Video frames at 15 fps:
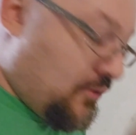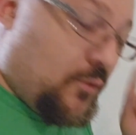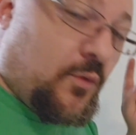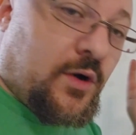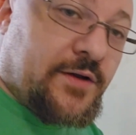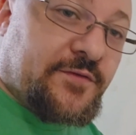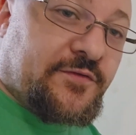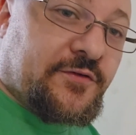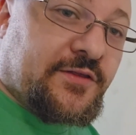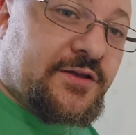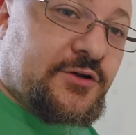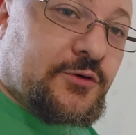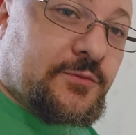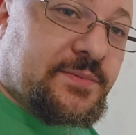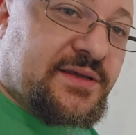One for
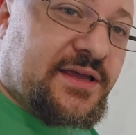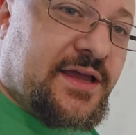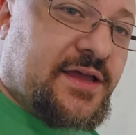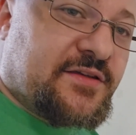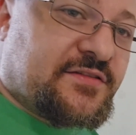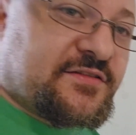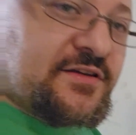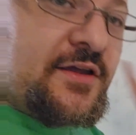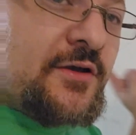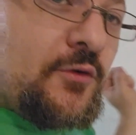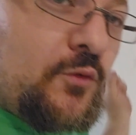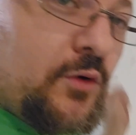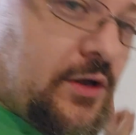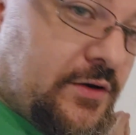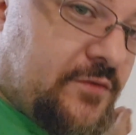the UPS,
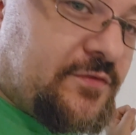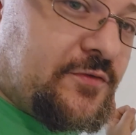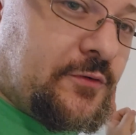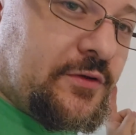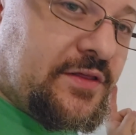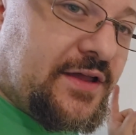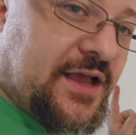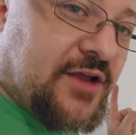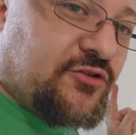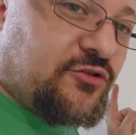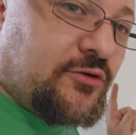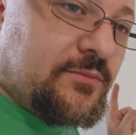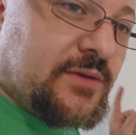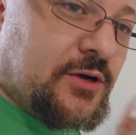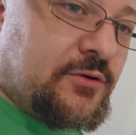one for the
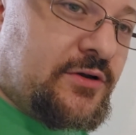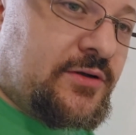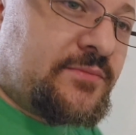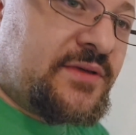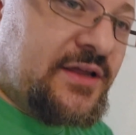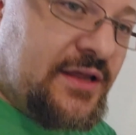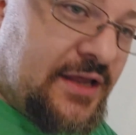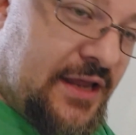actual modem.